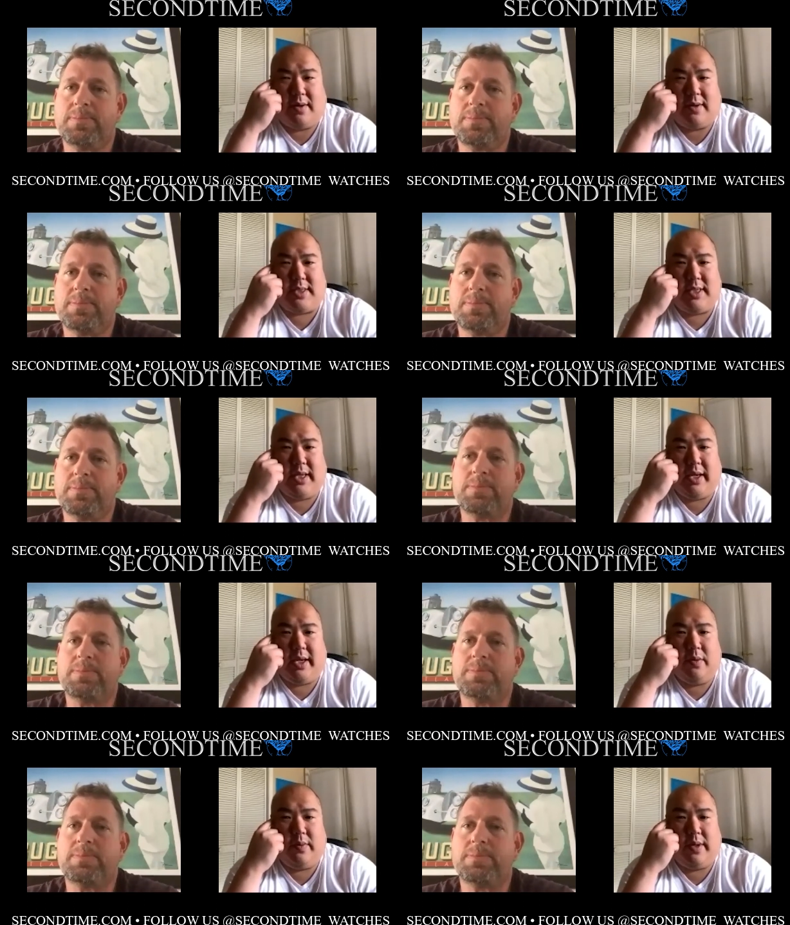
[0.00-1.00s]

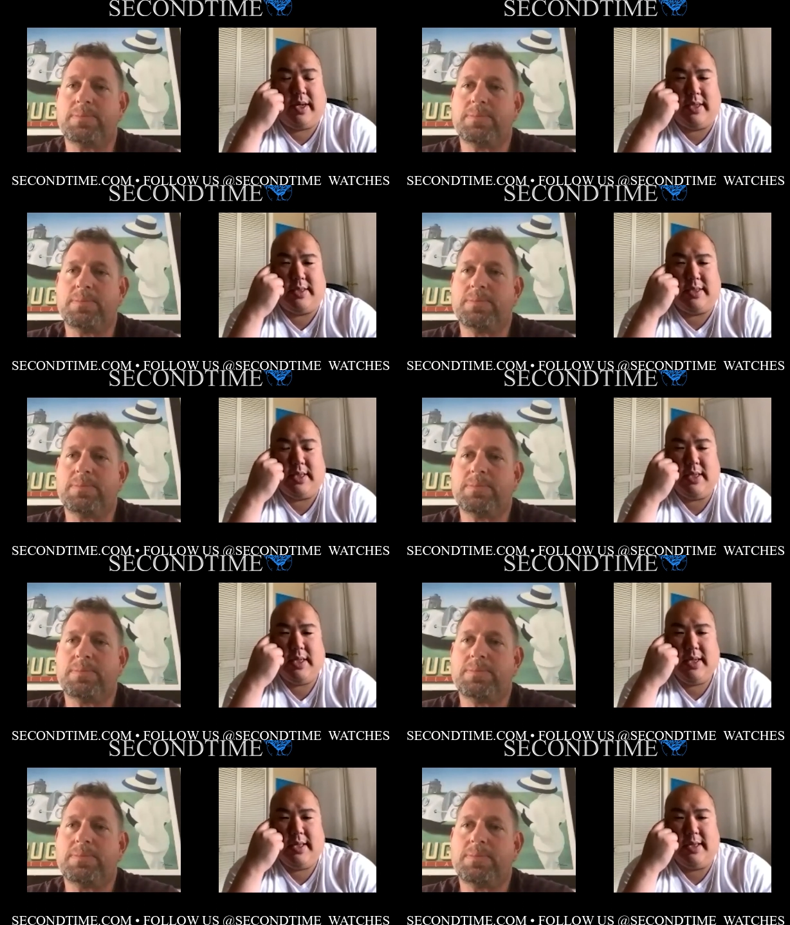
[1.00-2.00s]
Speaker 1: seeing was
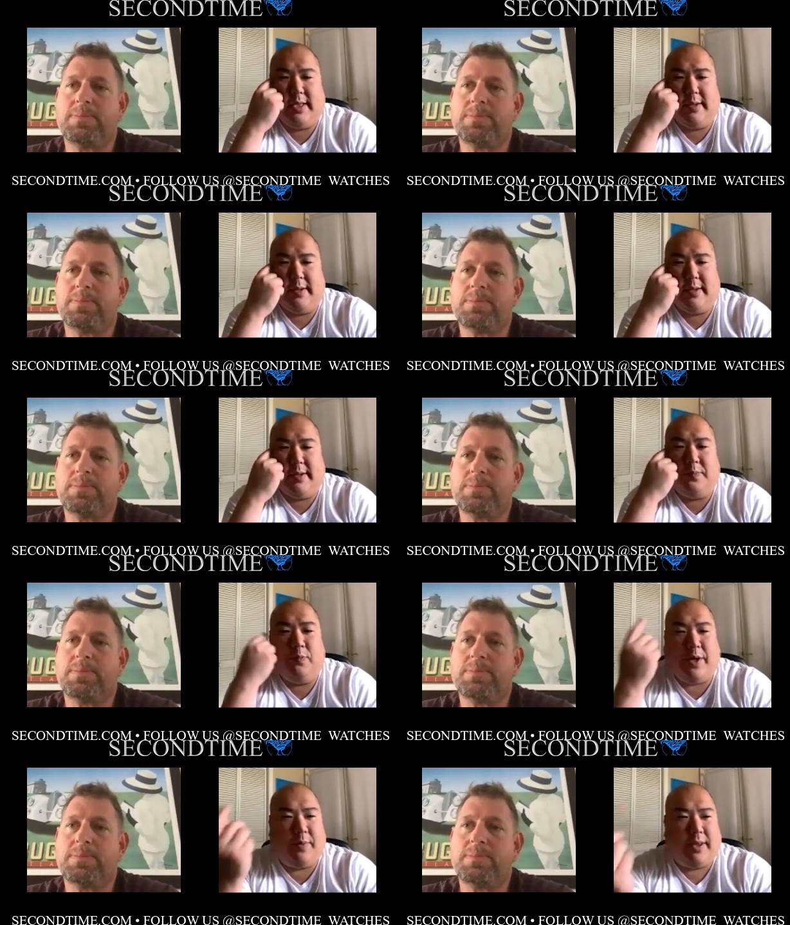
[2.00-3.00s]
the
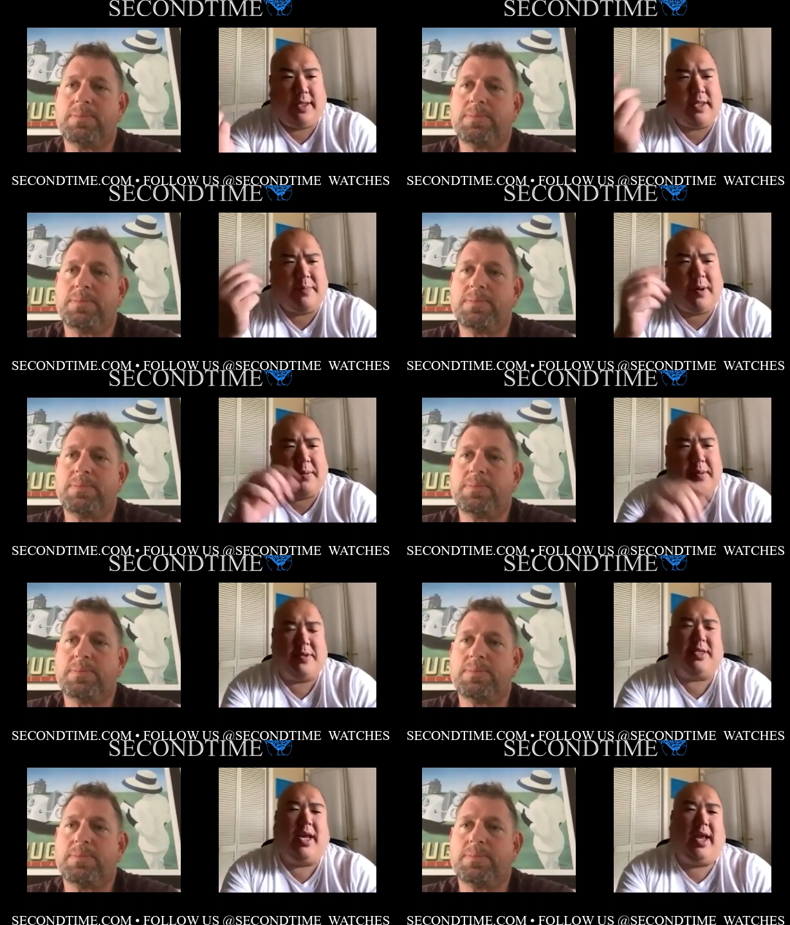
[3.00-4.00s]
re-release of the &
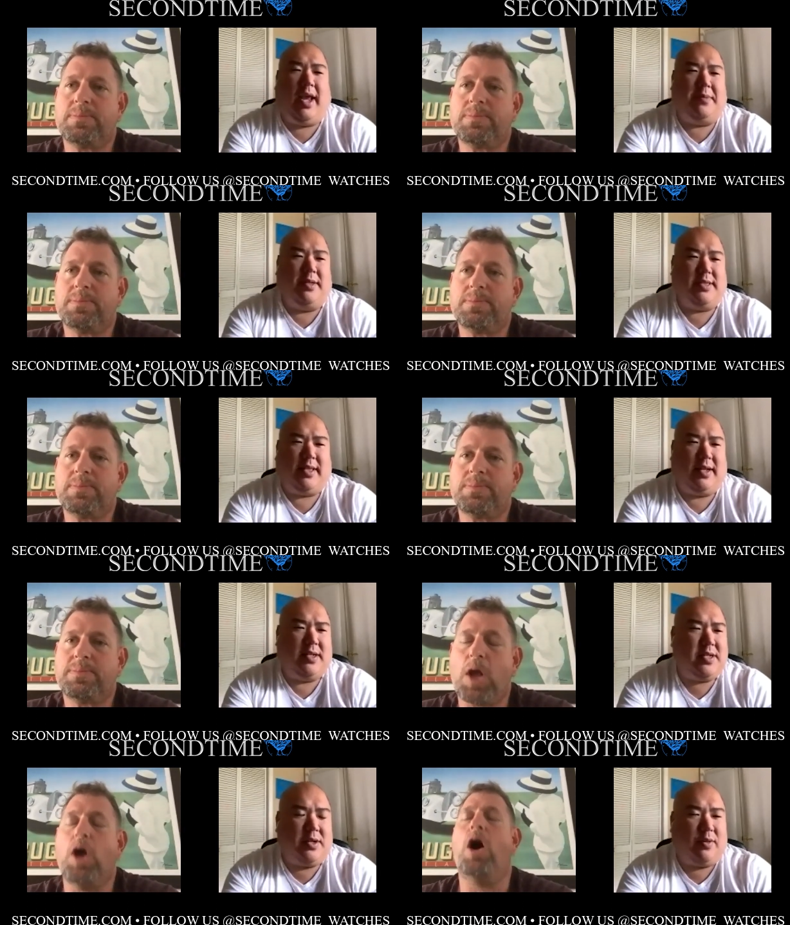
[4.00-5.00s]
Mercier Hamptons. I think
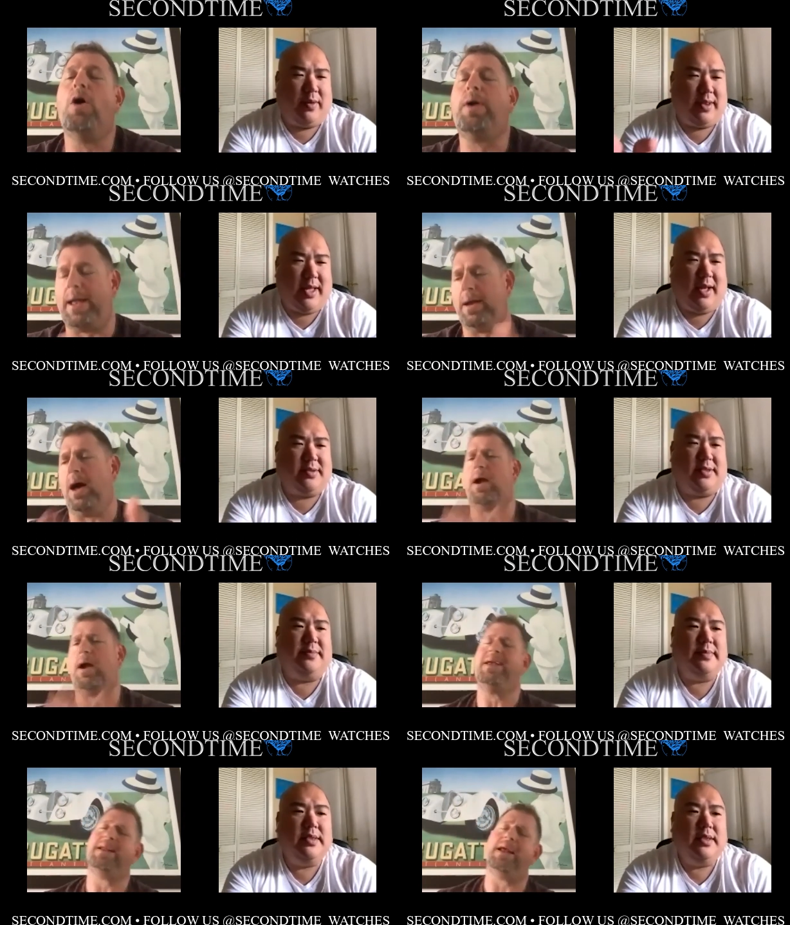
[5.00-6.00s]
it's under okay, three thousand.
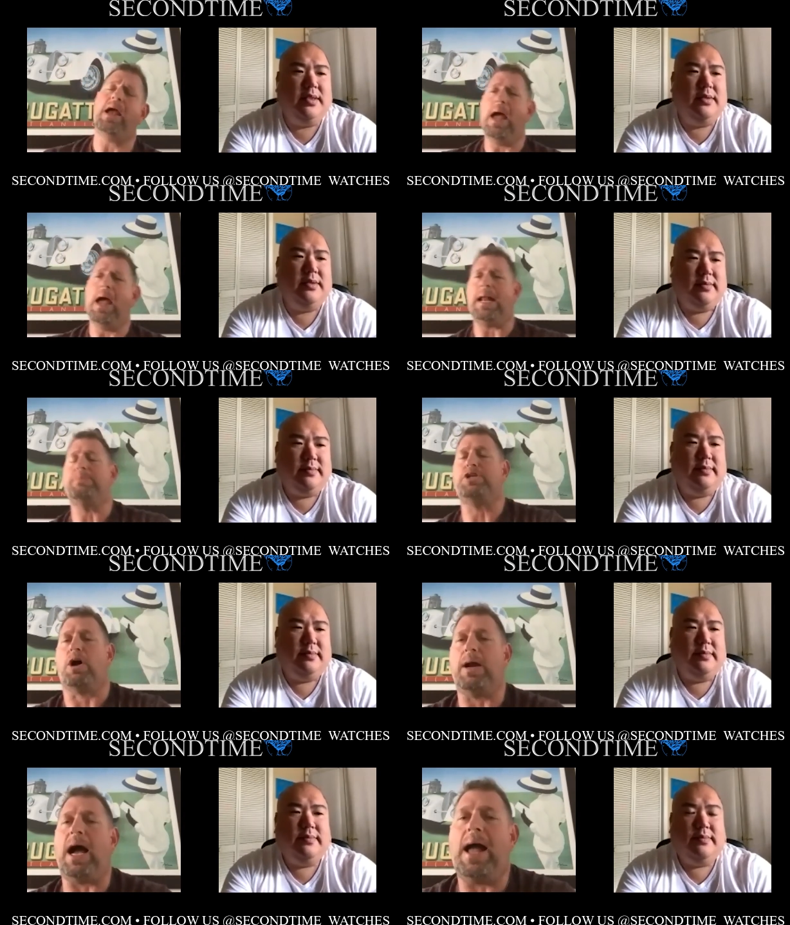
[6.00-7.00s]
Speaker 2: Right. And I'm
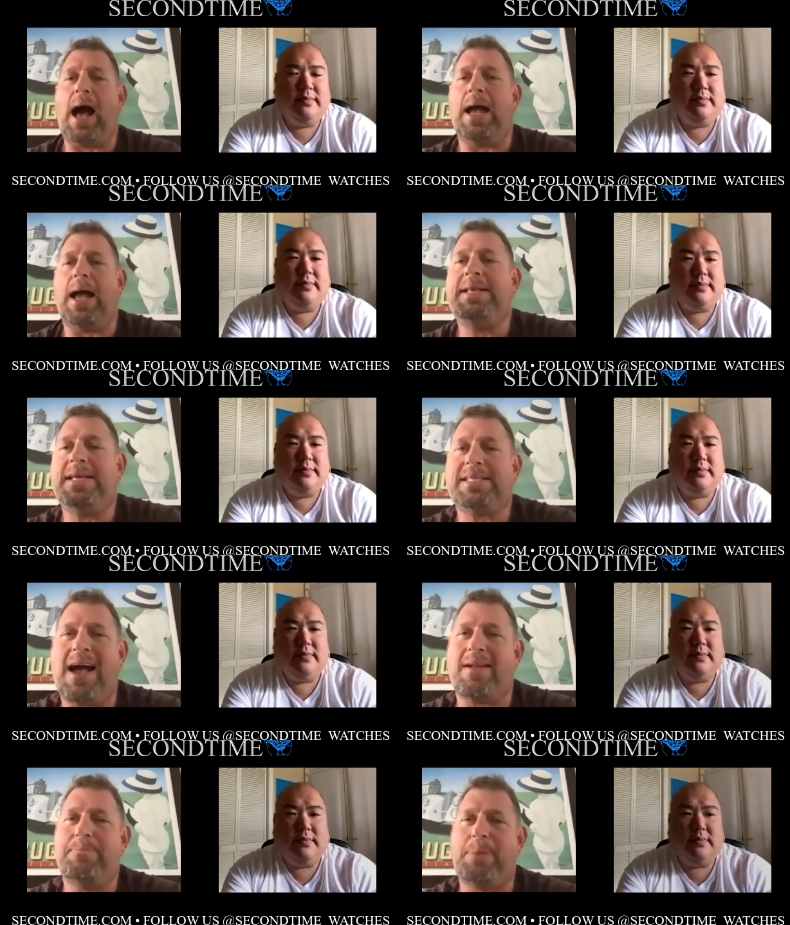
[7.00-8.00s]
sorry, I, I, I
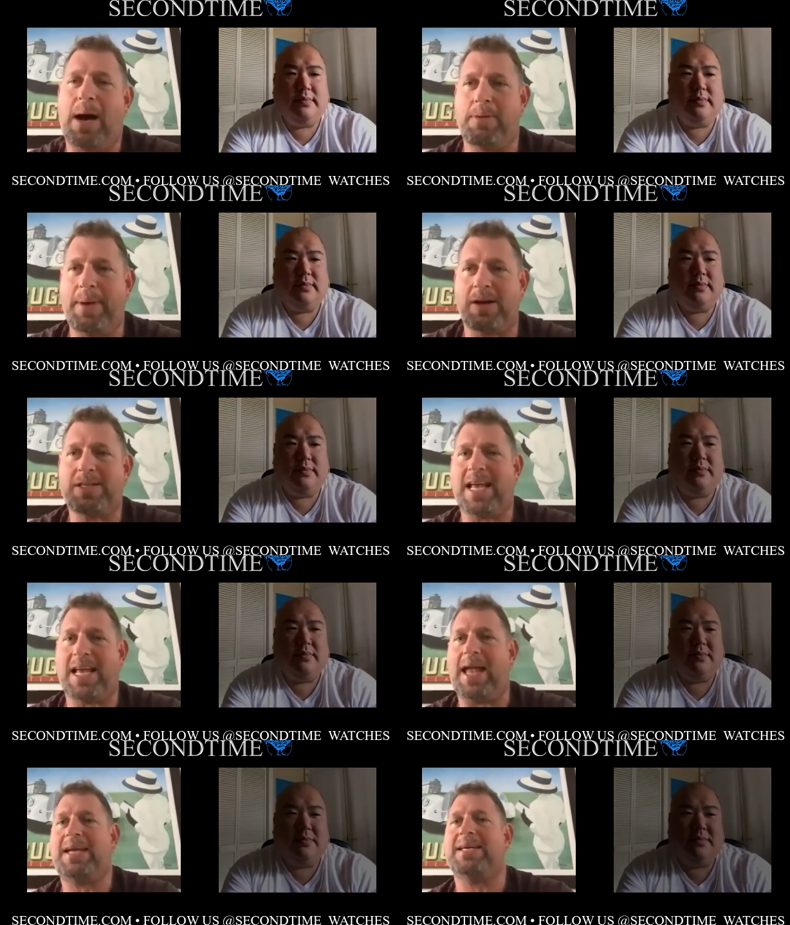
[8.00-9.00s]
discounted &
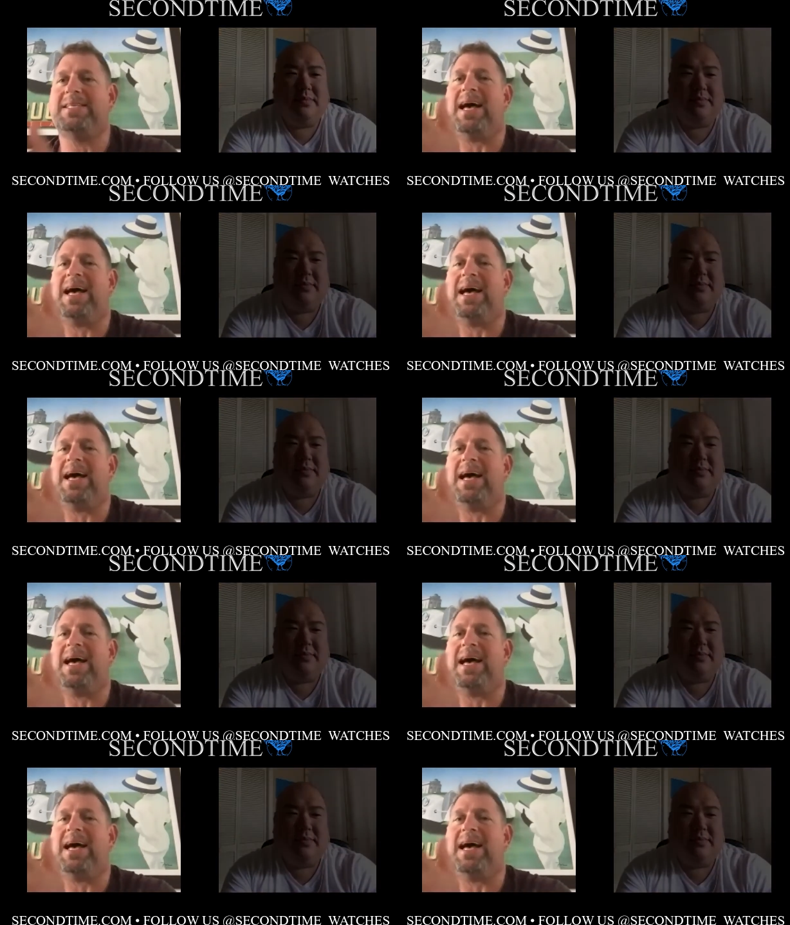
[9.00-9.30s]
Mercier because I